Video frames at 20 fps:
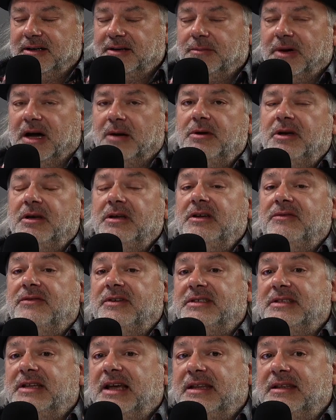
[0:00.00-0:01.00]
And my belief
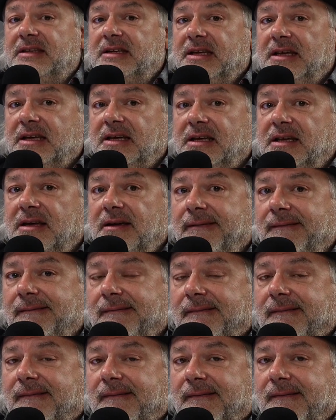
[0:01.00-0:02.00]
is that the,
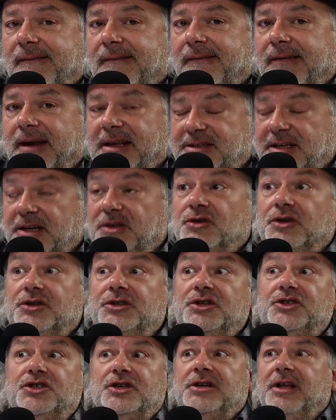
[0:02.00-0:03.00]
let's say,
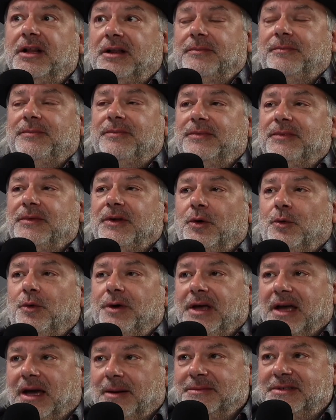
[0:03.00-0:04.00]
traditional
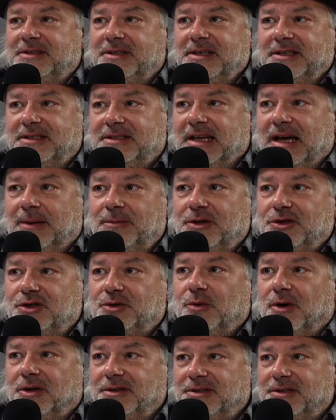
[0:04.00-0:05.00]
OEMs, the
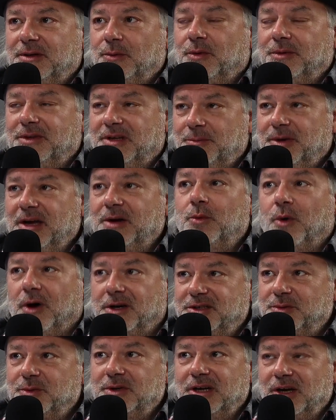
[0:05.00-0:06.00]
established ones, the big
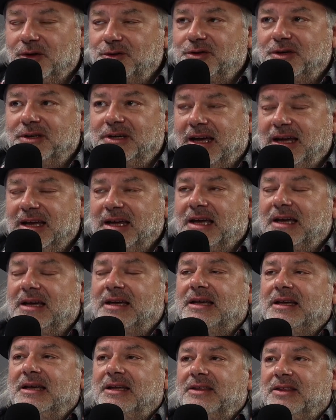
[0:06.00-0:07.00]
ones we know today,
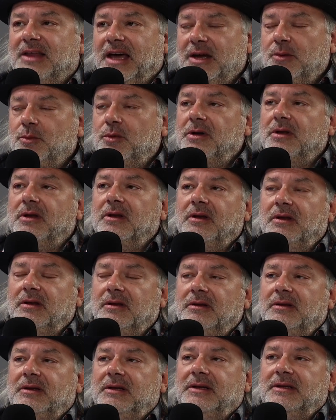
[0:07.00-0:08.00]
they
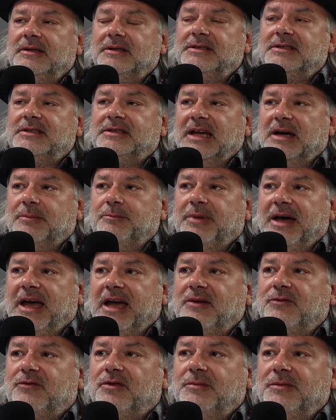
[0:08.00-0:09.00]
will step
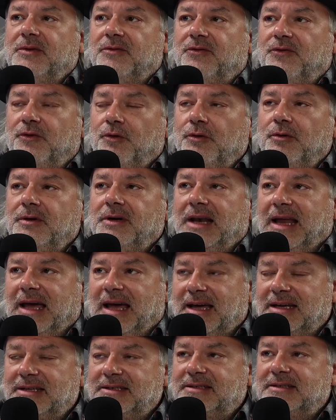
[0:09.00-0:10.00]
back from the full
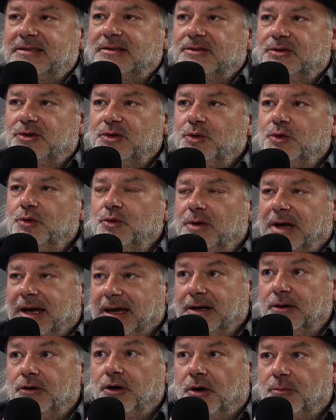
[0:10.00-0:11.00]
glass to
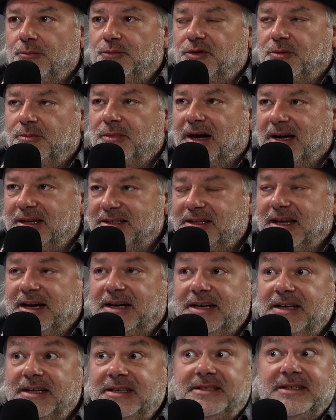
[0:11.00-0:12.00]
a compromise.
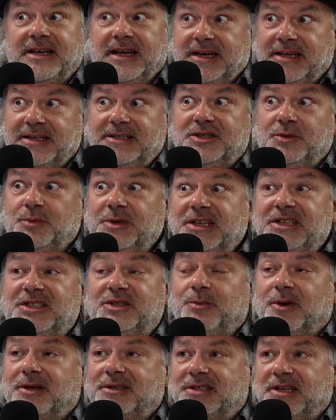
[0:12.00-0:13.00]
There is a sweet
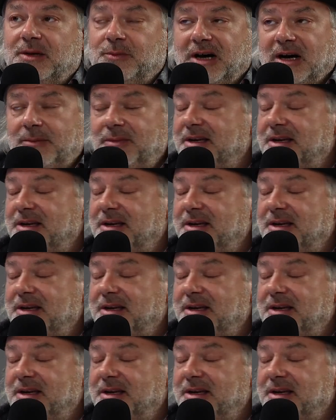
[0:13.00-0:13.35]
spot somewhere.